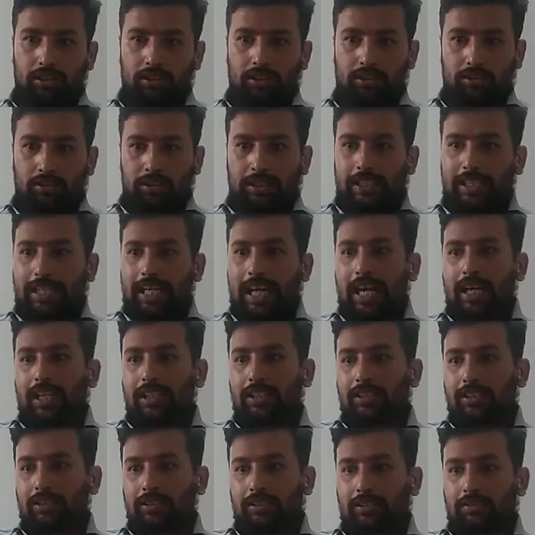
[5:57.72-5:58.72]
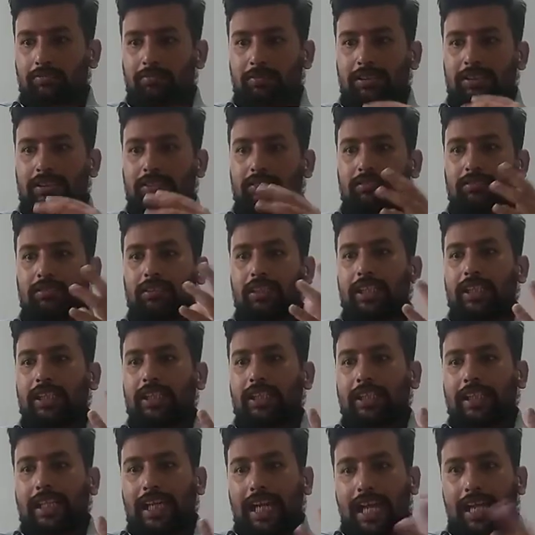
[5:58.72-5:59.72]
They can't means they
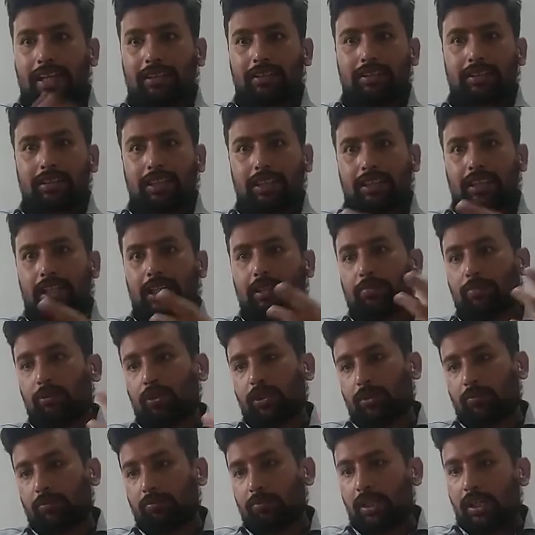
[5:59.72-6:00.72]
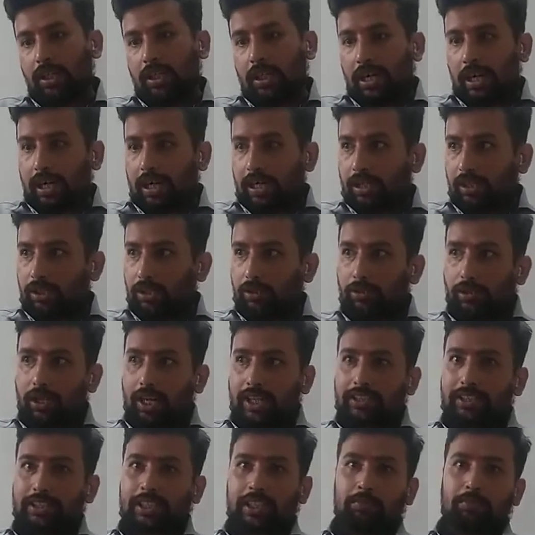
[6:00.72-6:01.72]
can, that ammonium
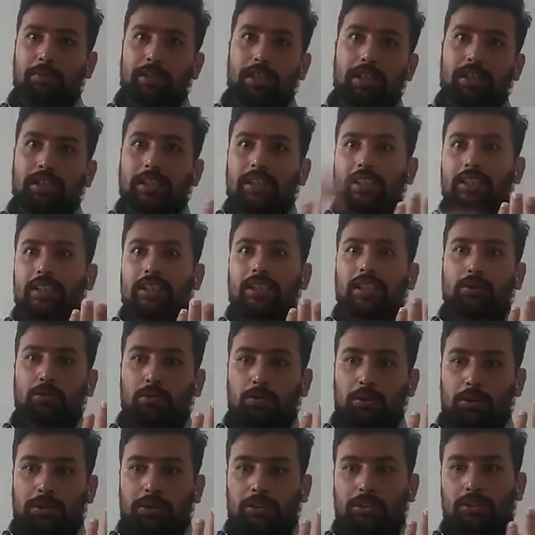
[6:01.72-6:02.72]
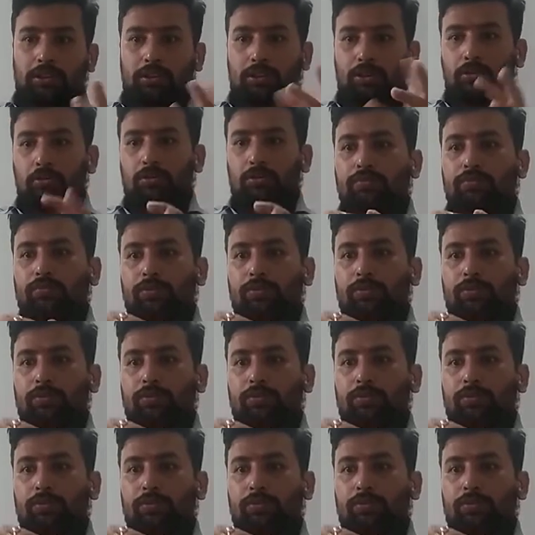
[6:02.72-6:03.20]
chloride can be again converted into,